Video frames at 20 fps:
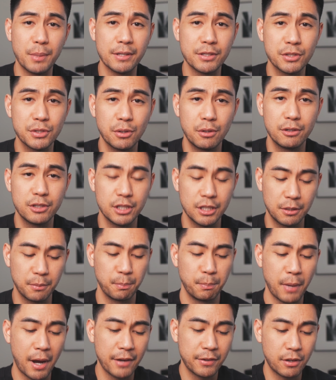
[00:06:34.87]
and
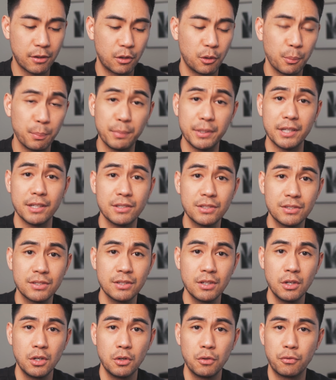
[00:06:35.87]
searching binaural
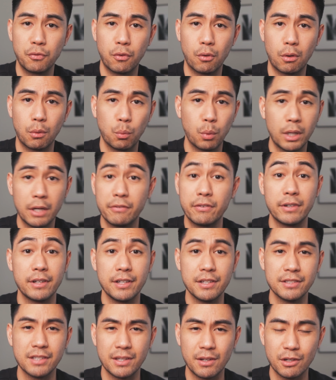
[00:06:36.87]
beats for whatever it
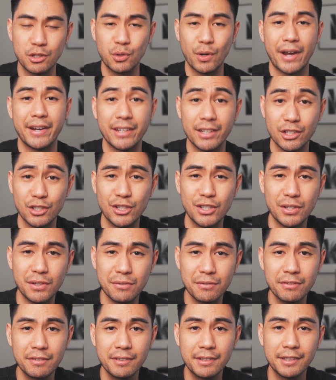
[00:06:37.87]
is that you're trying to achieve.